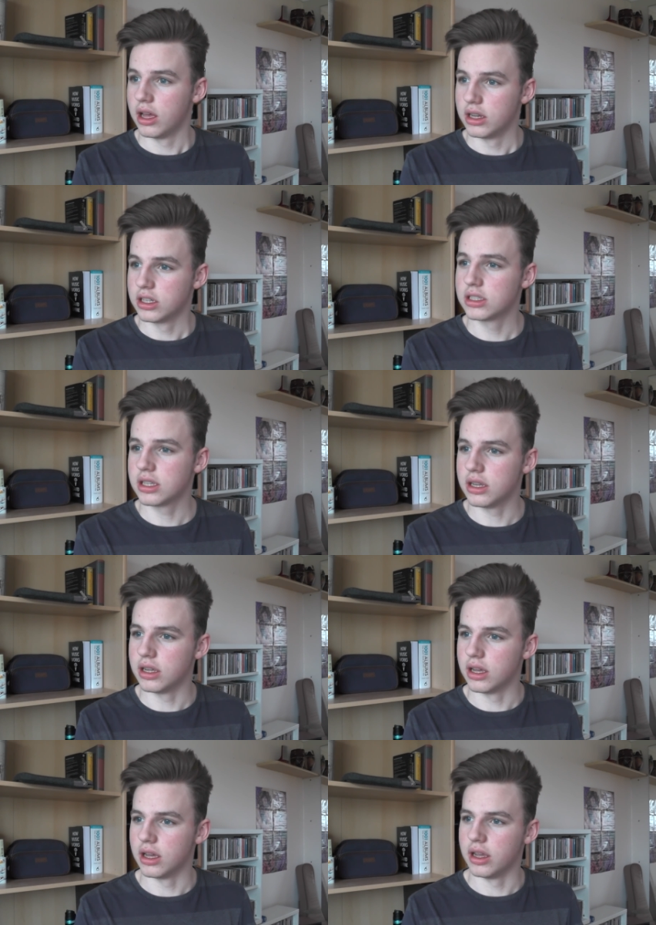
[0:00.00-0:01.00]
Just
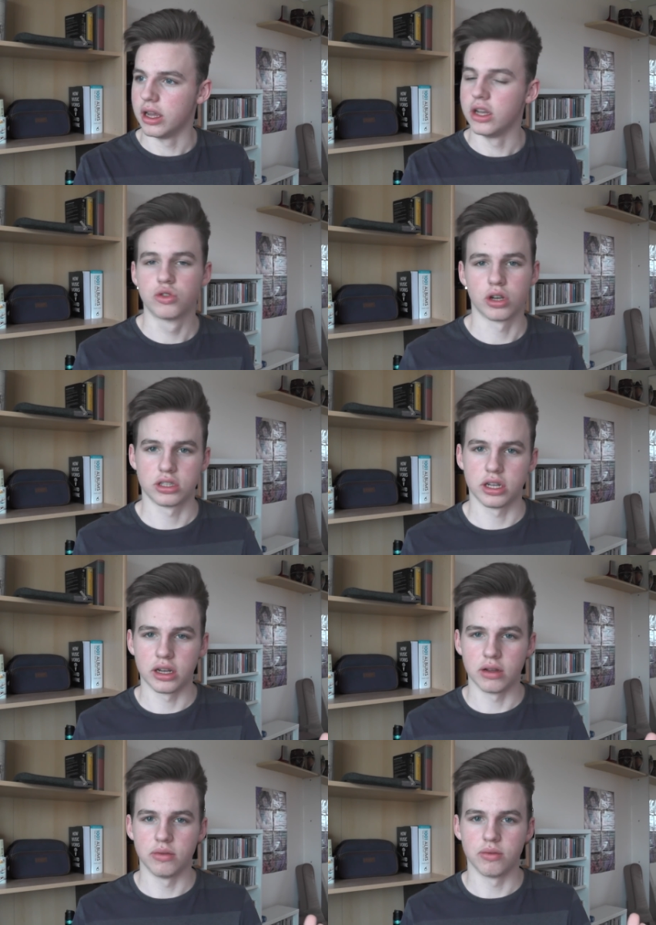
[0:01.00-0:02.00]

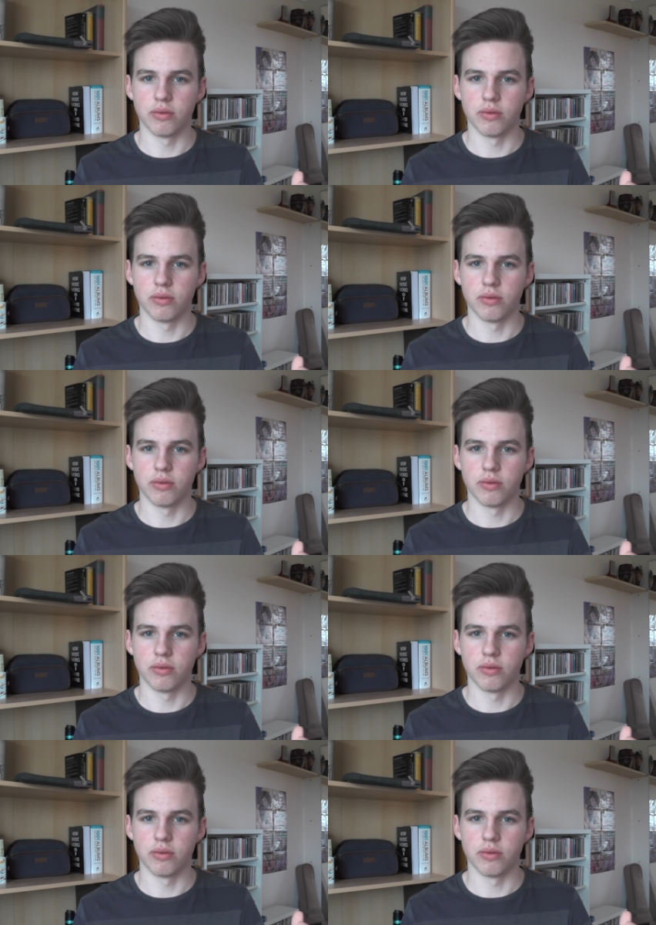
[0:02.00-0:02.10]
interesting,